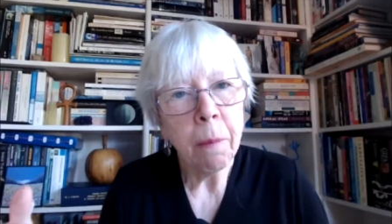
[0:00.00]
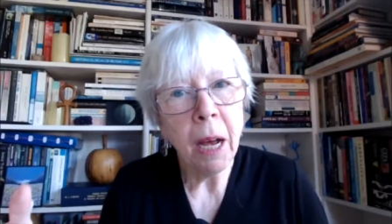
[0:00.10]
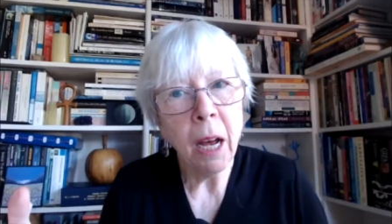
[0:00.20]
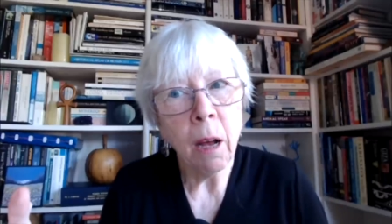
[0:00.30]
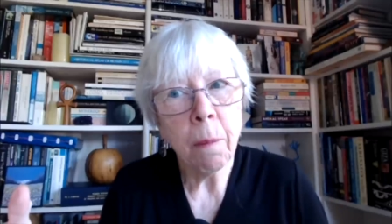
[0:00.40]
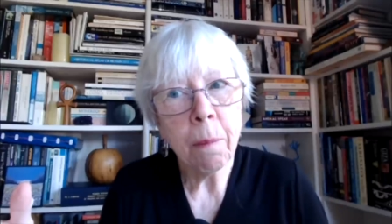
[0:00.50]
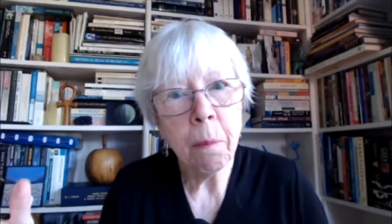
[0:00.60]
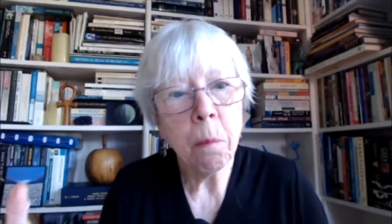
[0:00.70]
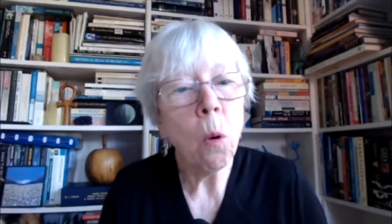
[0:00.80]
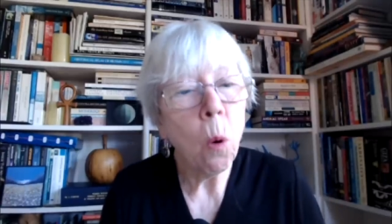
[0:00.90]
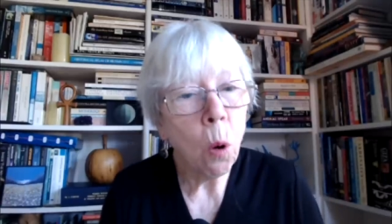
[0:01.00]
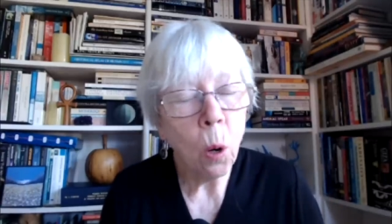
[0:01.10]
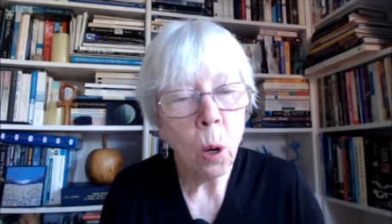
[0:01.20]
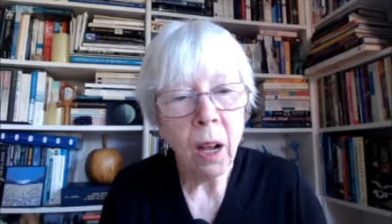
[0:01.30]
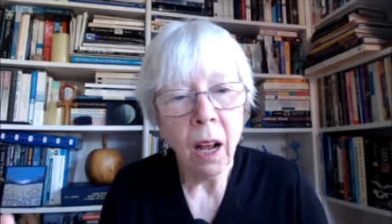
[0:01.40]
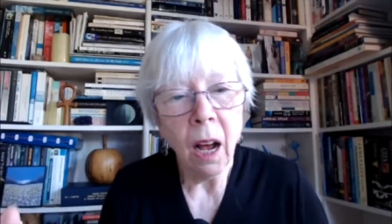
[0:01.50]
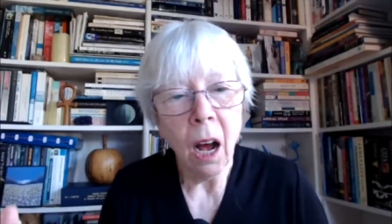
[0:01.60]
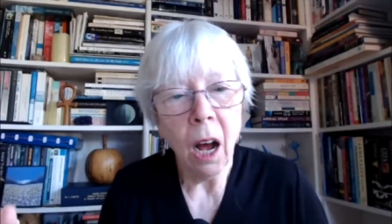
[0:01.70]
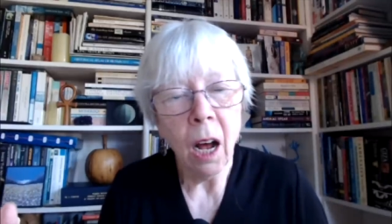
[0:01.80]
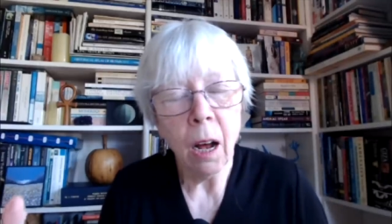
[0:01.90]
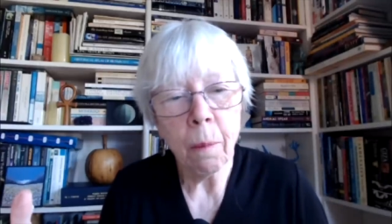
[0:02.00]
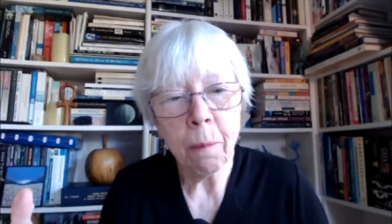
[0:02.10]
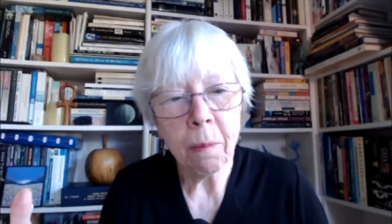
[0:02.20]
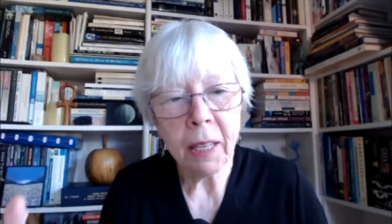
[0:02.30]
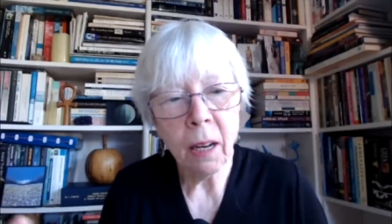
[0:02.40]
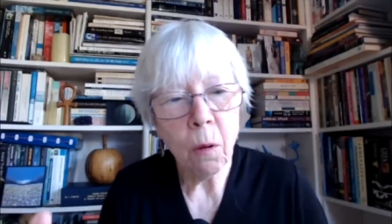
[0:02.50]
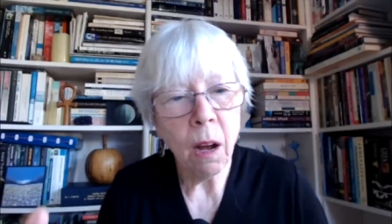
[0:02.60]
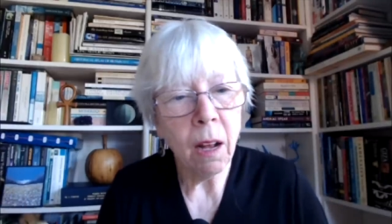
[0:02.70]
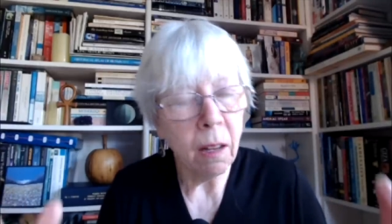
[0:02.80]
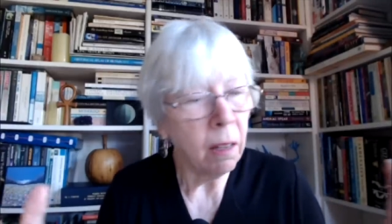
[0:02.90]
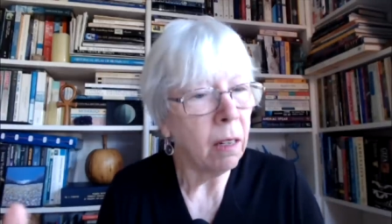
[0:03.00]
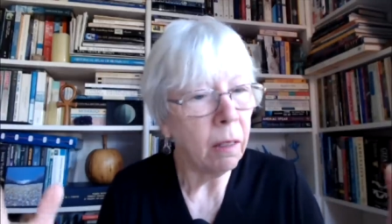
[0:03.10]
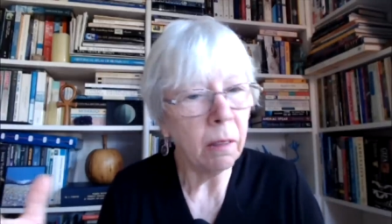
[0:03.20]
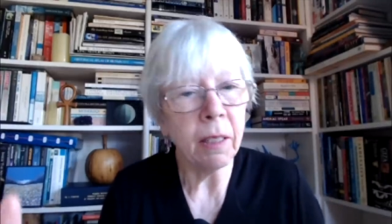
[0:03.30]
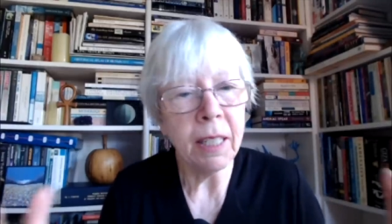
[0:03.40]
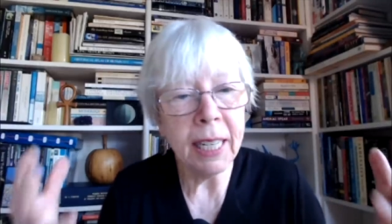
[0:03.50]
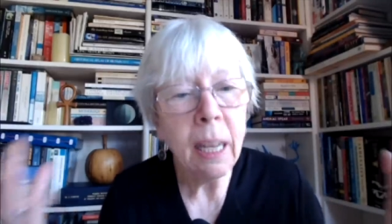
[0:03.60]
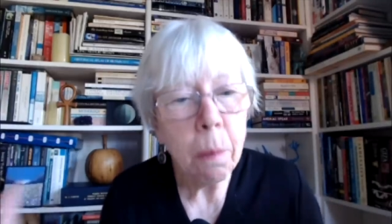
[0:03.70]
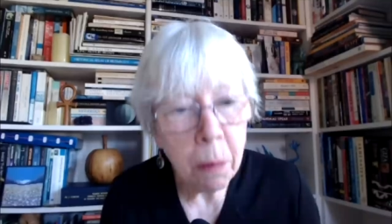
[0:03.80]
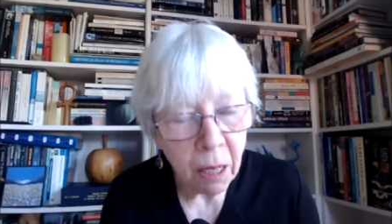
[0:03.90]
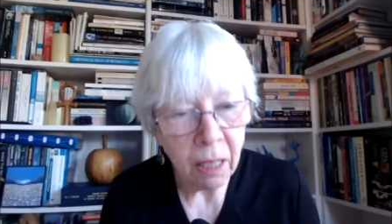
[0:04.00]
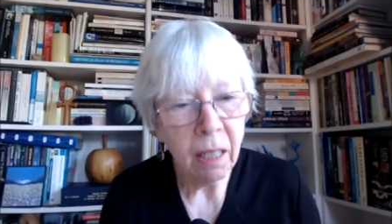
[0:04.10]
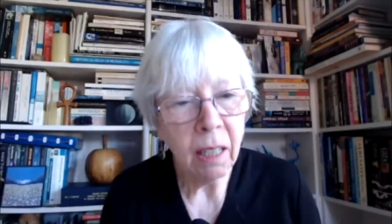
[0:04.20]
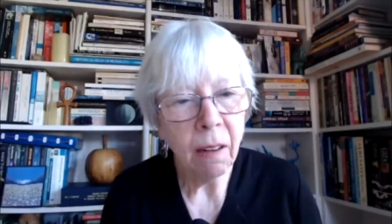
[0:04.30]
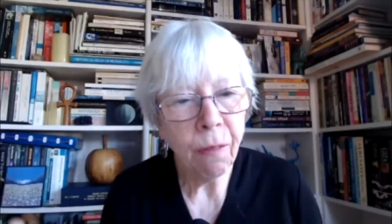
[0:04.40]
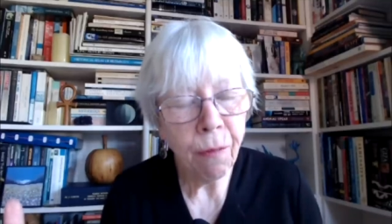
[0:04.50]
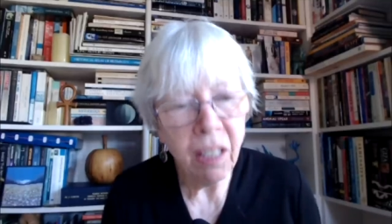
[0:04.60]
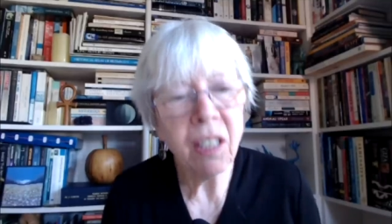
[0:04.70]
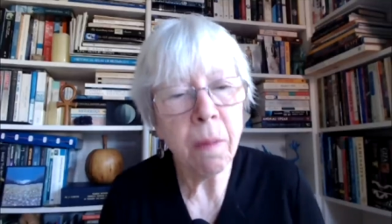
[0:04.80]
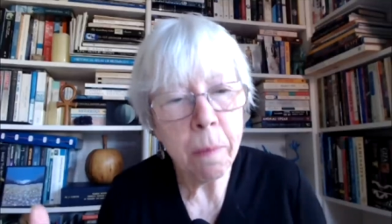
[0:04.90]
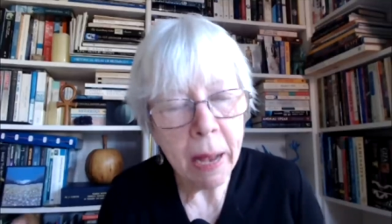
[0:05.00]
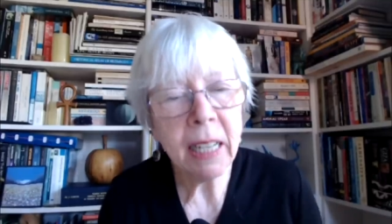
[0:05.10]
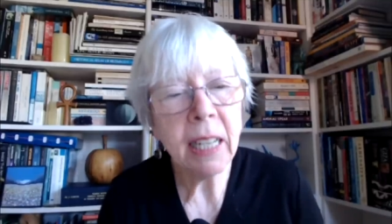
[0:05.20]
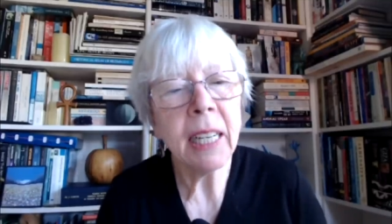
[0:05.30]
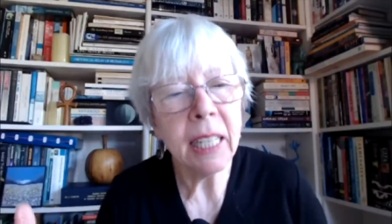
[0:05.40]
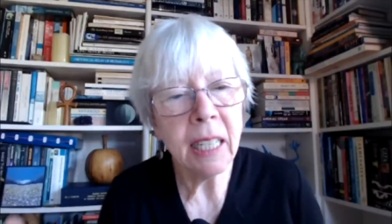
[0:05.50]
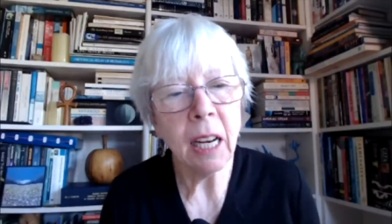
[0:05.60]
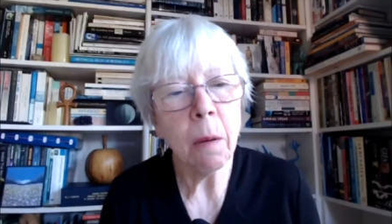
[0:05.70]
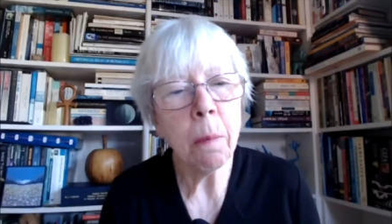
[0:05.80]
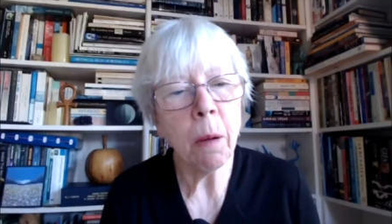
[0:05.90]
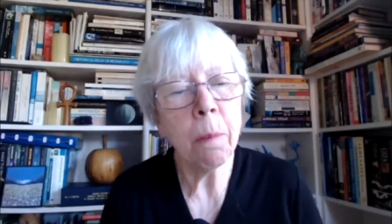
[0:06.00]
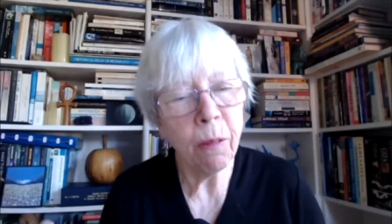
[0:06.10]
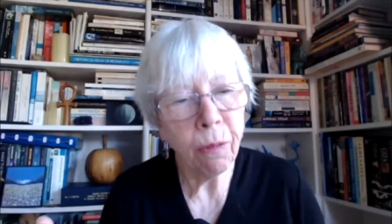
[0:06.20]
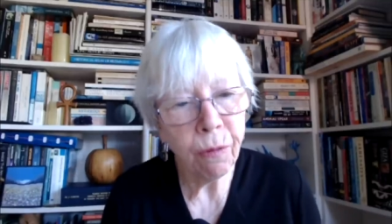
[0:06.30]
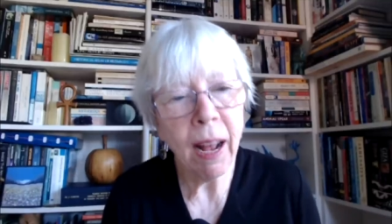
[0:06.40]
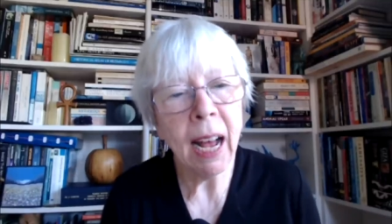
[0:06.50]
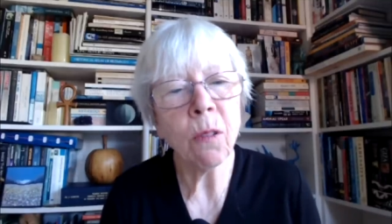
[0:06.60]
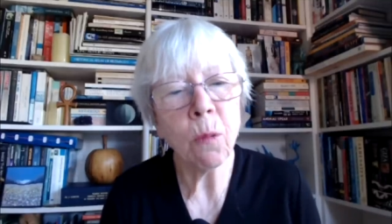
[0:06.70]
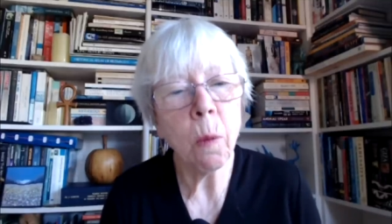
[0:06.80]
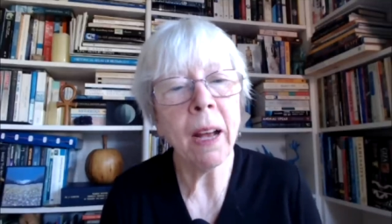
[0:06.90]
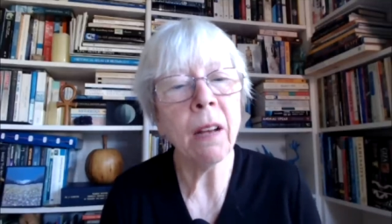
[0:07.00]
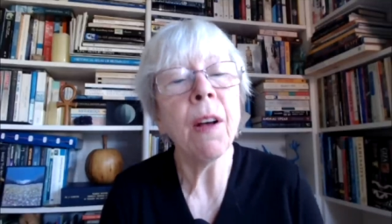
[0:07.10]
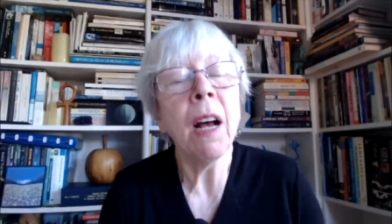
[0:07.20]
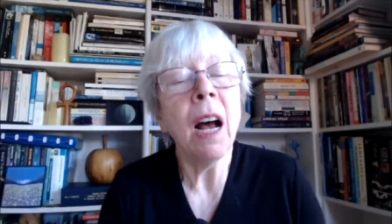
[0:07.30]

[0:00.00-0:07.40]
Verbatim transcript: uh, more um, uh, deeper, fundamentally deeper, profound way of,